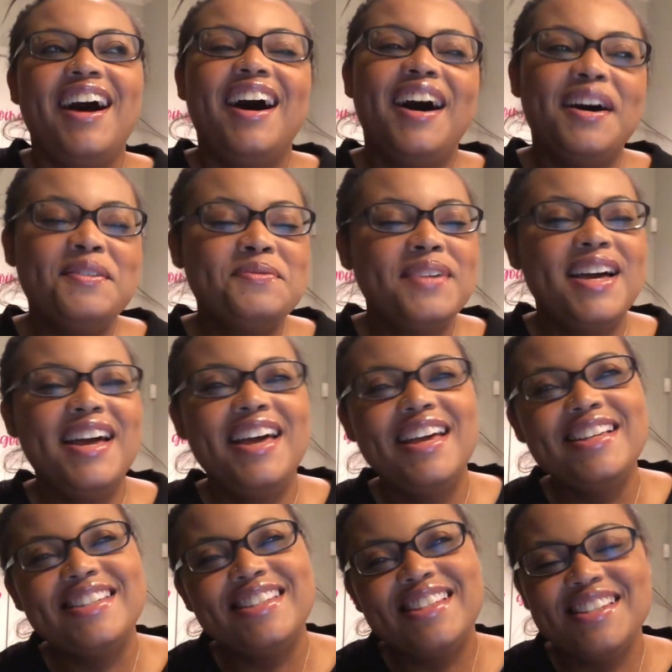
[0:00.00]

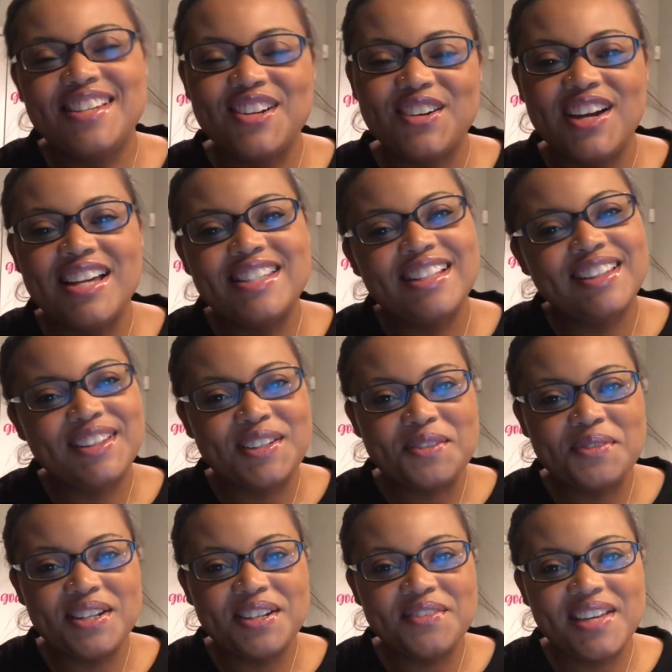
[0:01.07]
It creates a little
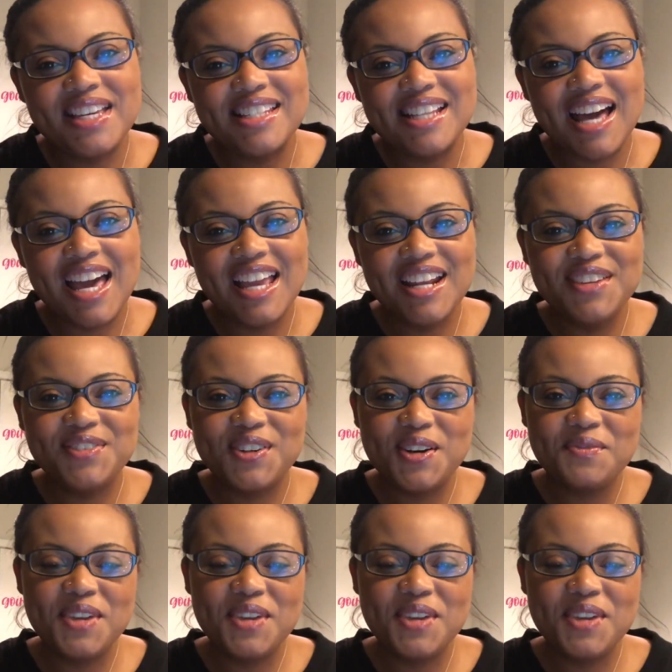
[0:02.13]
bit of anxiety for